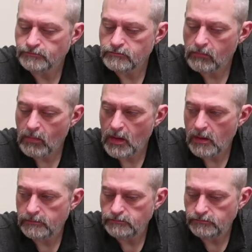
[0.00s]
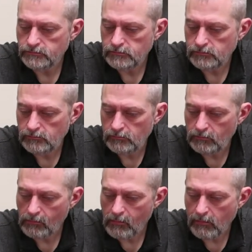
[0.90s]

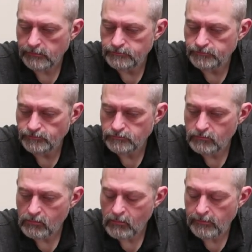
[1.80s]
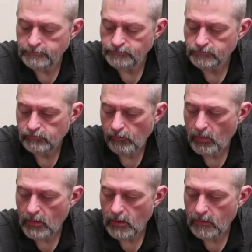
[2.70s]

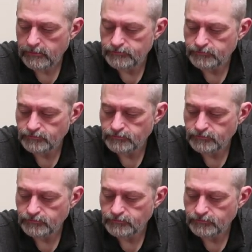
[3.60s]
The person shown says nothing.